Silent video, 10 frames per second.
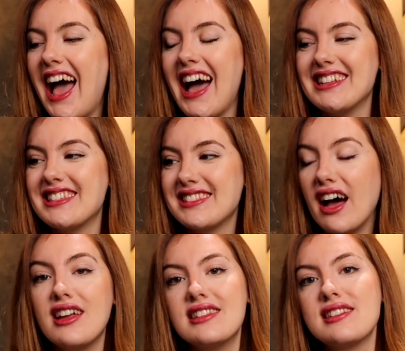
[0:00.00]
and
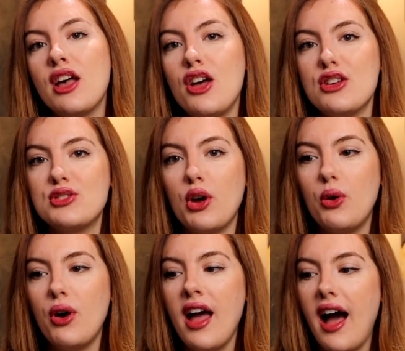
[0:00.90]
science.
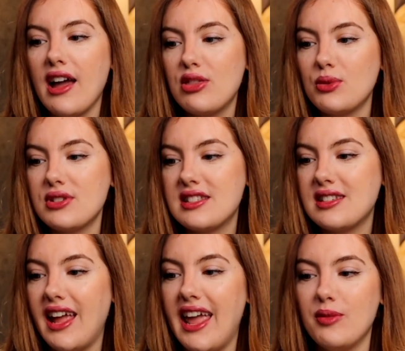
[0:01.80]
So I thought
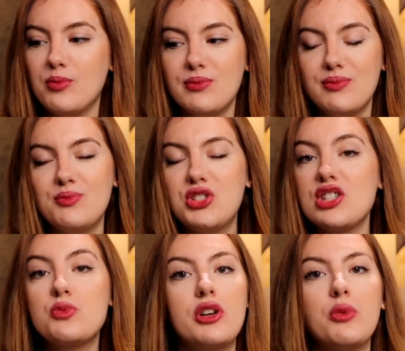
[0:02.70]
it
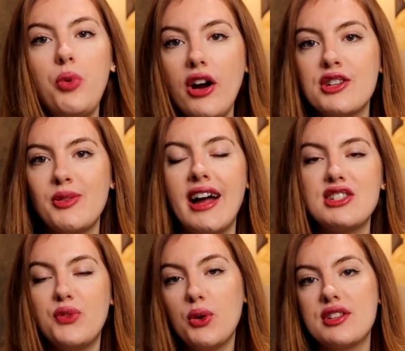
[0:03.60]
just wouldn't work, so I had to
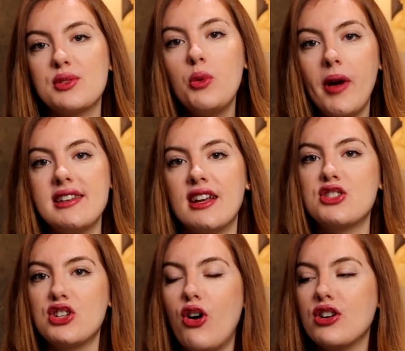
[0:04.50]
focus all my
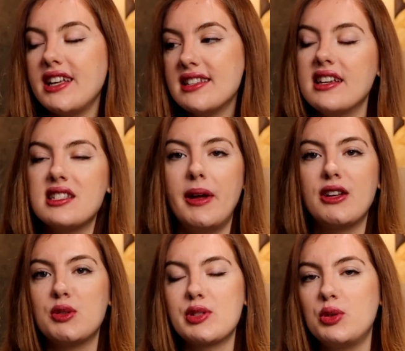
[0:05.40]
attention on getting into
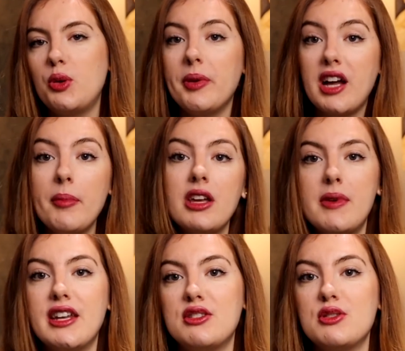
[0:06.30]
medical school, becoming a
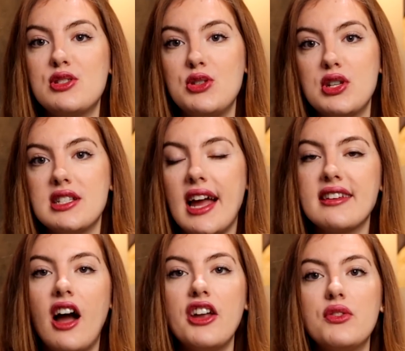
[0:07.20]
medical student, and
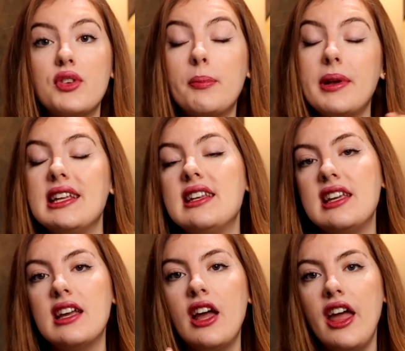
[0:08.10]
kind of
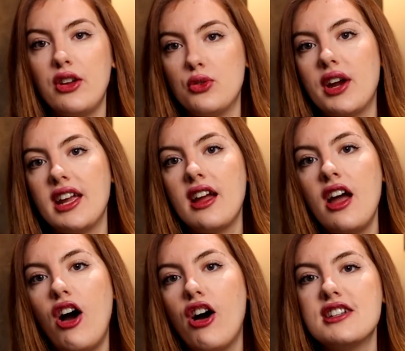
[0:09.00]
completely ignoring
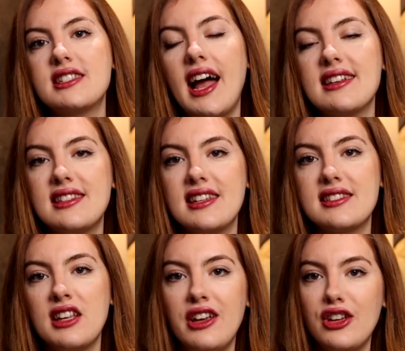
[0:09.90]
art as this,